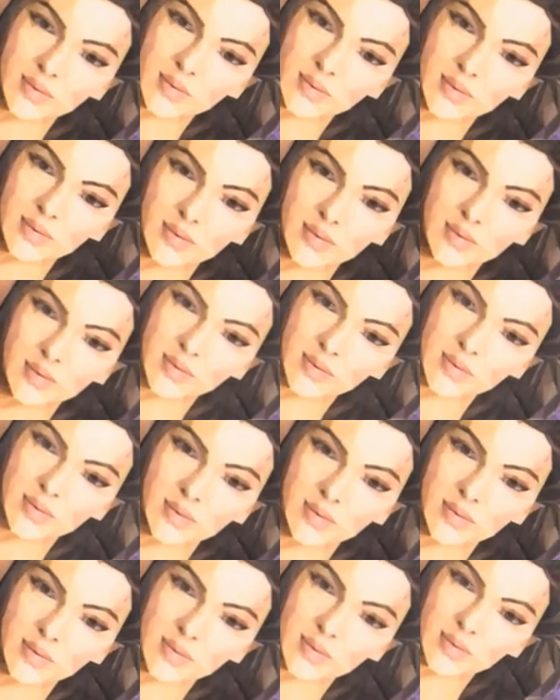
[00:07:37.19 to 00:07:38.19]
blush in the
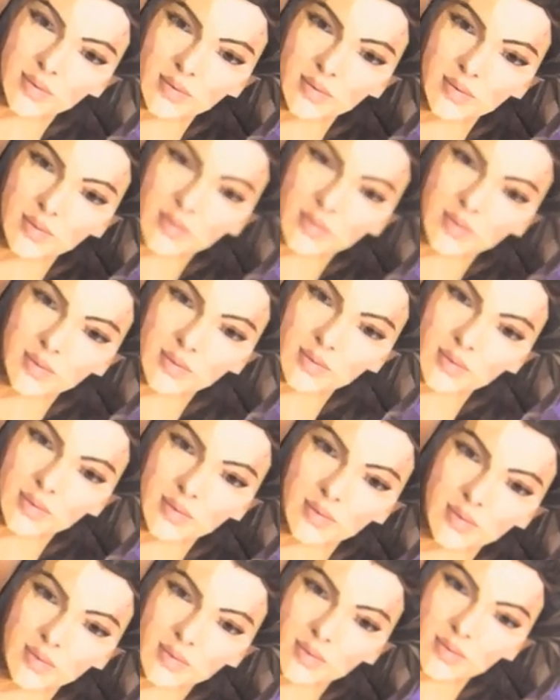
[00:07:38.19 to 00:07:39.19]
shade Mauve
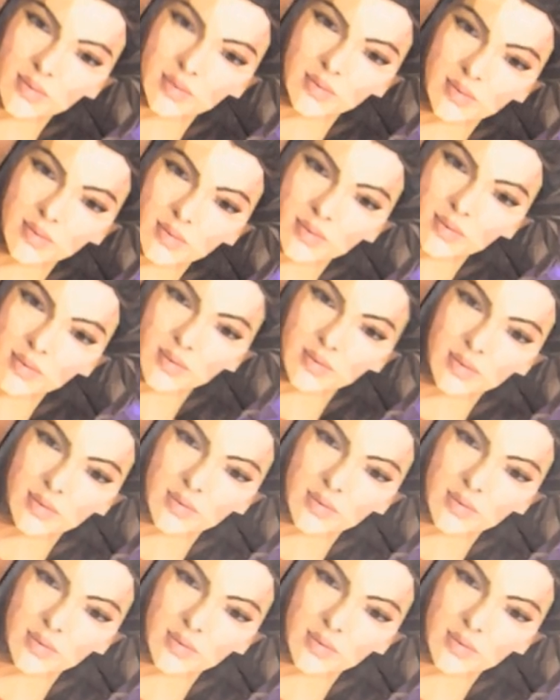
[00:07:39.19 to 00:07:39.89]
Marvel. This is one of my